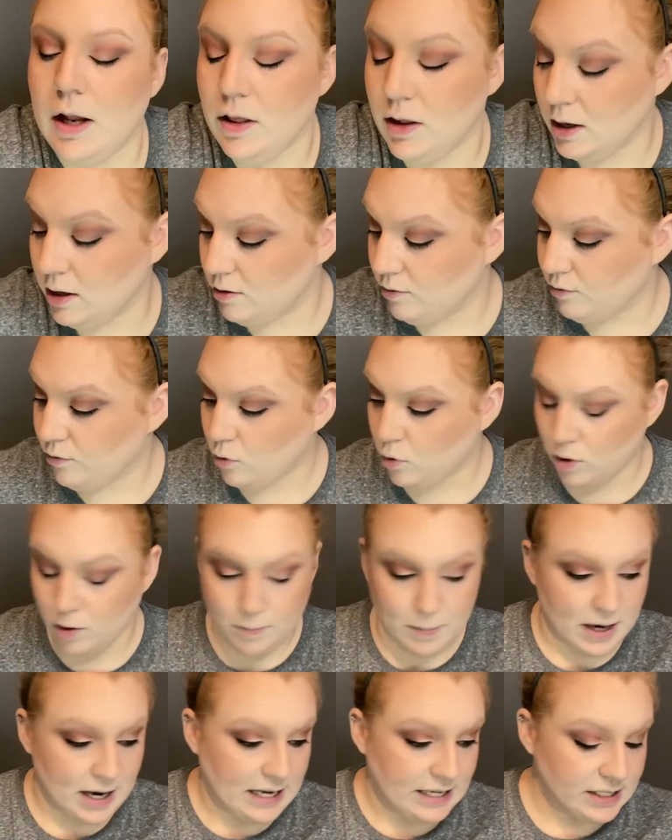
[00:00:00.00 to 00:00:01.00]
then for
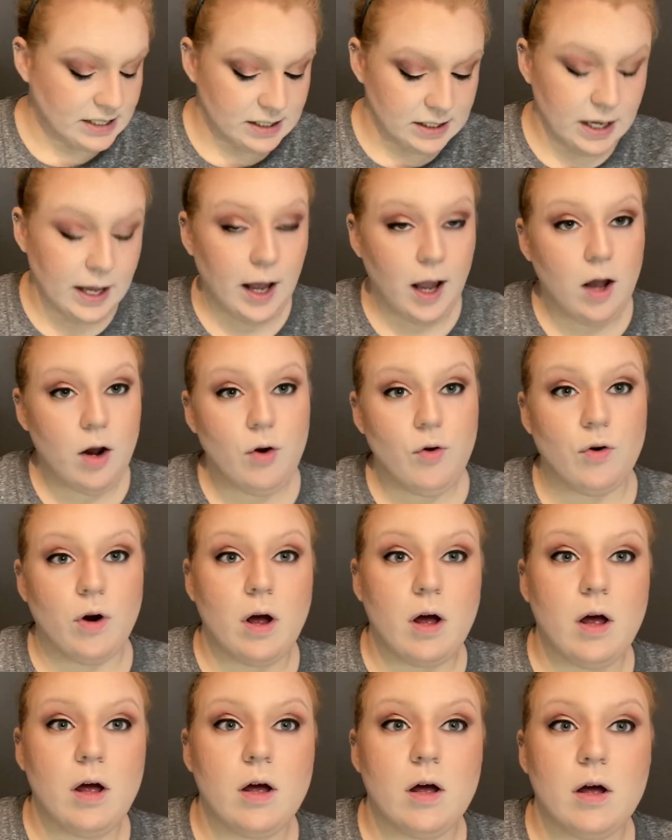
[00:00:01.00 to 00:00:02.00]

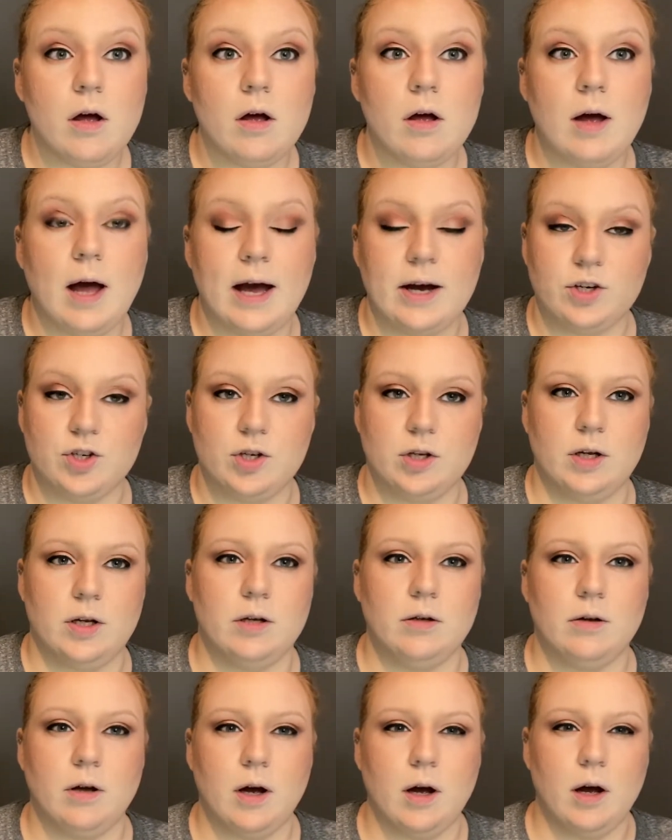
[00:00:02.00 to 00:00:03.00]
mascara,
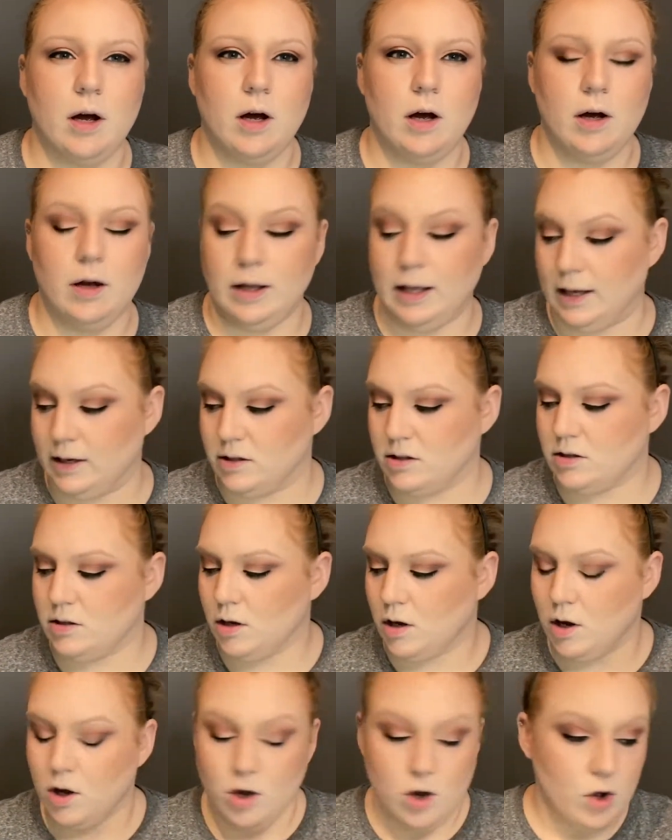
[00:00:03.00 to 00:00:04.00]
actually, yes,
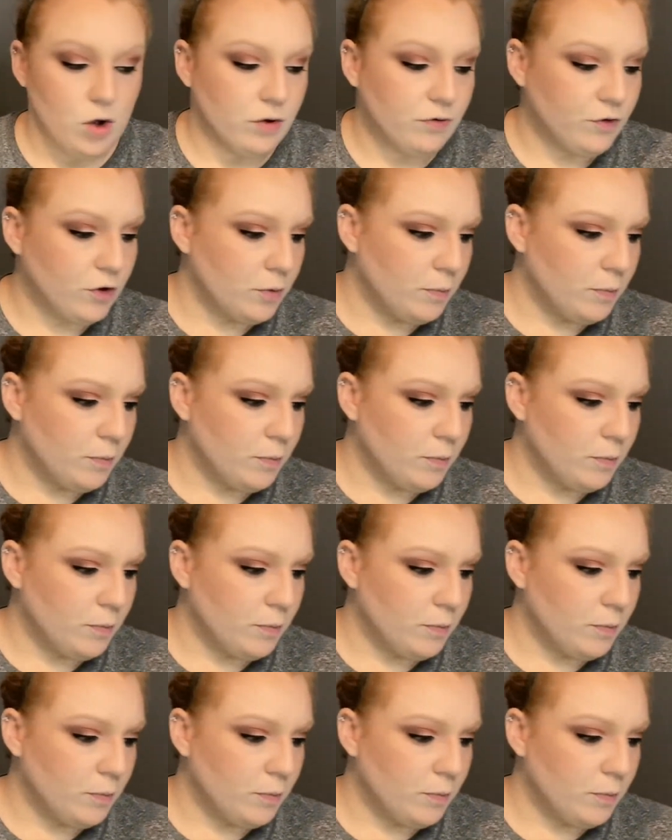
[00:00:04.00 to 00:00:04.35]
for